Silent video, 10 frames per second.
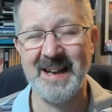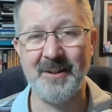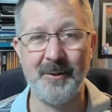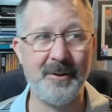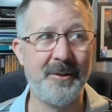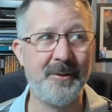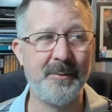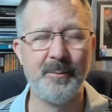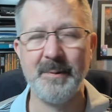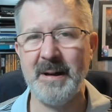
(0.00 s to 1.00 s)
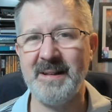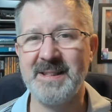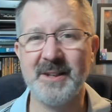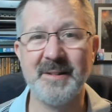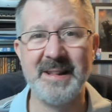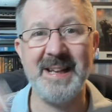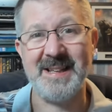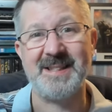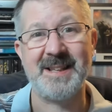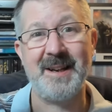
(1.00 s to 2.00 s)
uh, or until
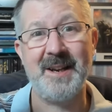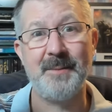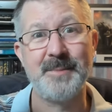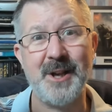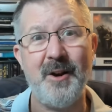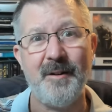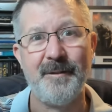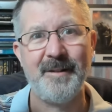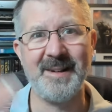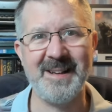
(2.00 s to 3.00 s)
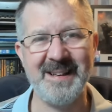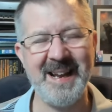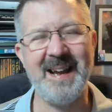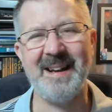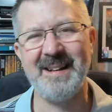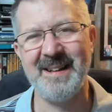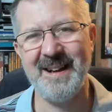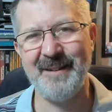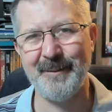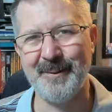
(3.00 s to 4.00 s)
this comes off. Yeah,
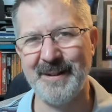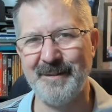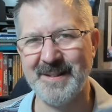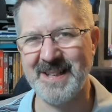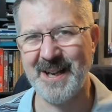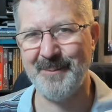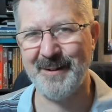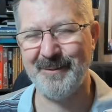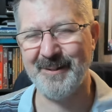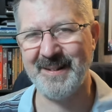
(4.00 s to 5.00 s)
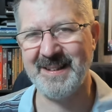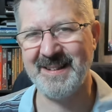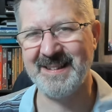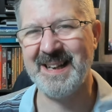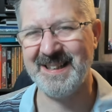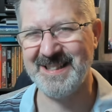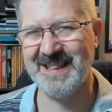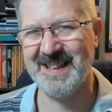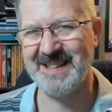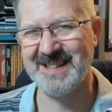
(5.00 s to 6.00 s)
have a wonderful time, everyone. Catch
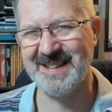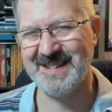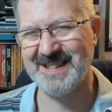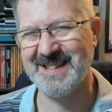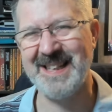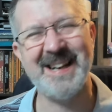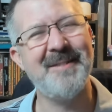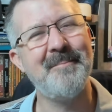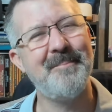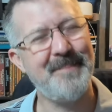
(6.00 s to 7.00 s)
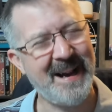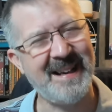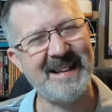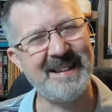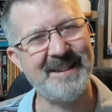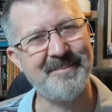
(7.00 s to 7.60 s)
you later. See ya. Bye.